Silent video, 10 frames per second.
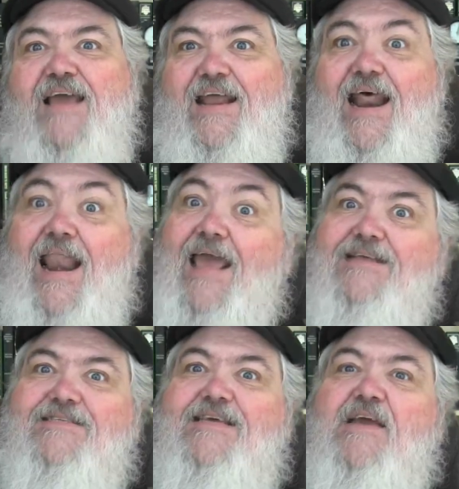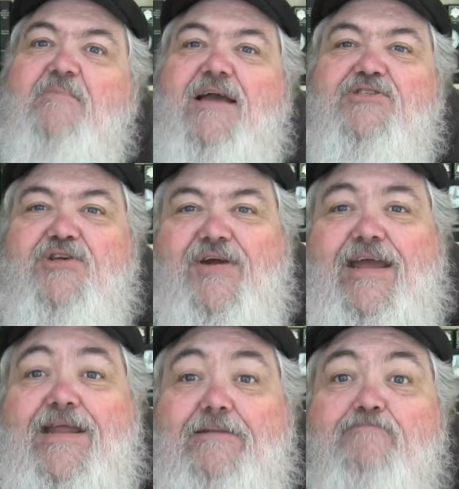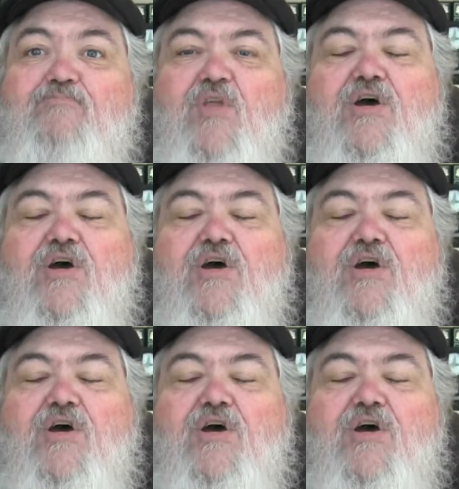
And I like seeing my screen.